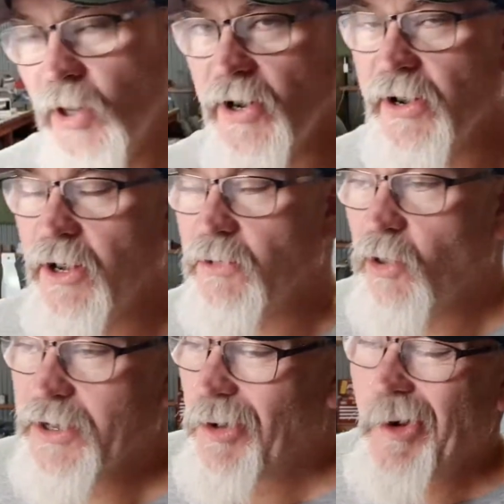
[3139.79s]
I don't know,
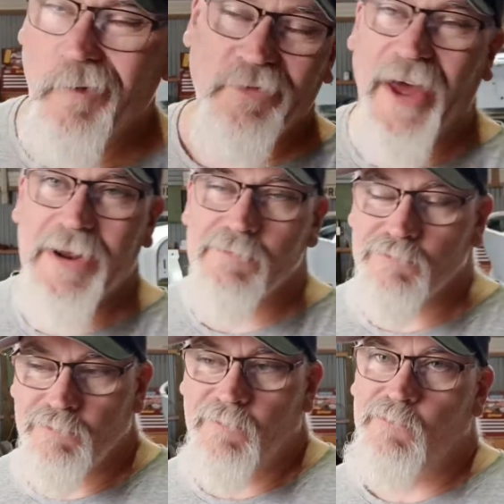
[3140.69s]
like I've done it
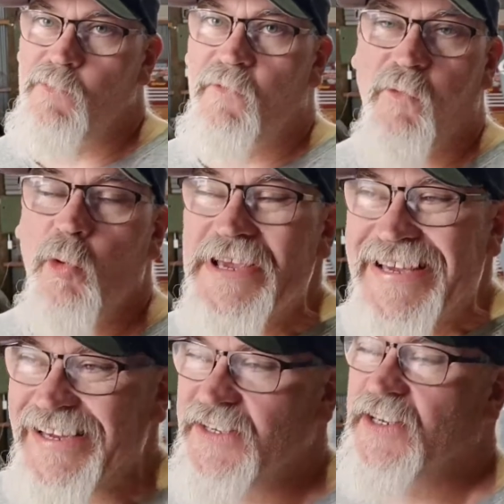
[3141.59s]
before
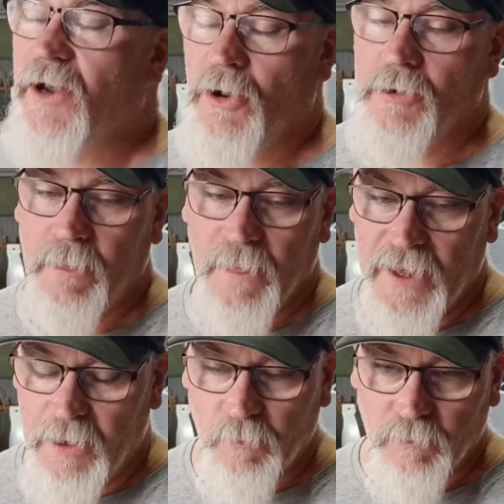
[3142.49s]
years ago
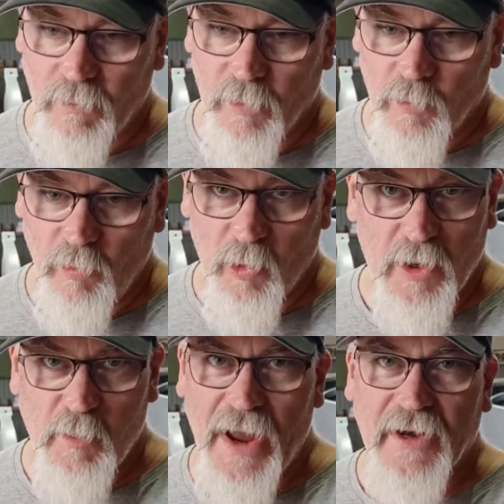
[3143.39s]
um,
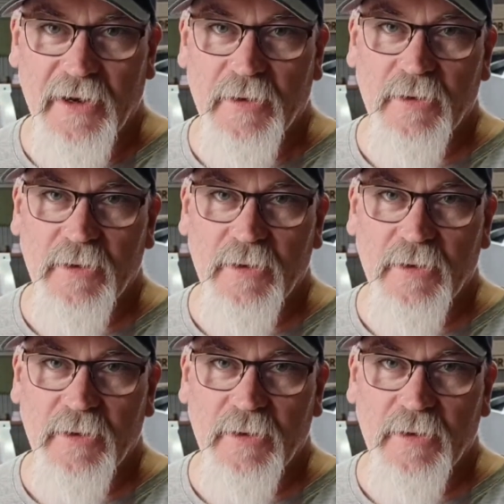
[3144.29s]
when I painted